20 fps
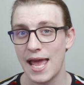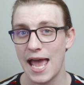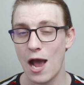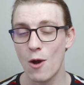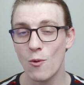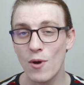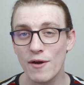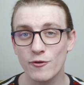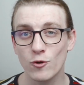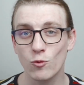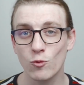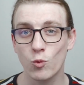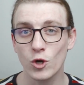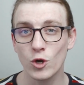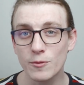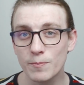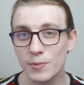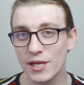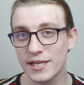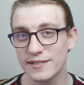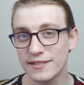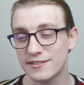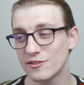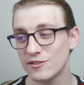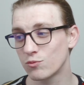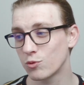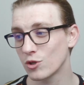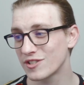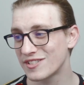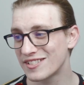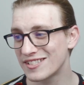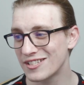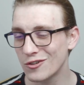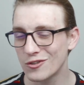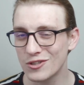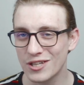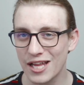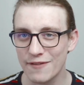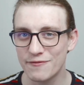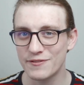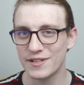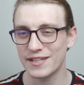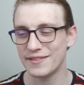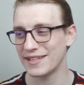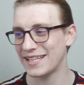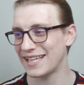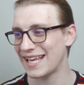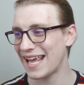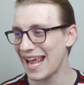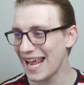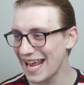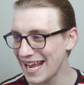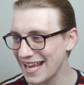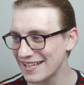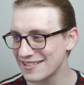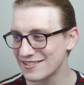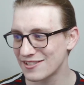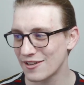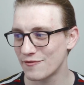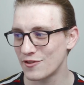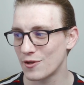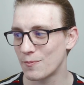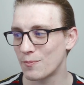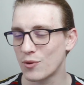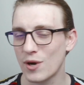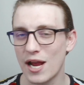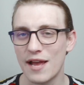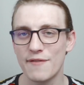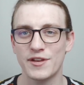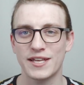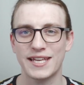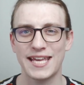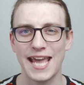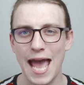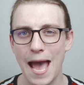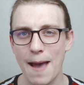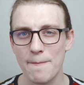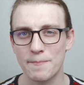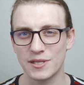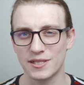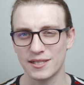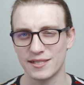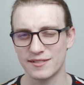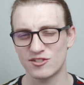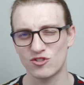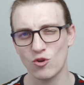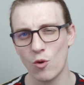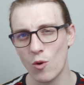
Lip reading: However, workplaces were still left in the hands of the private capitalists,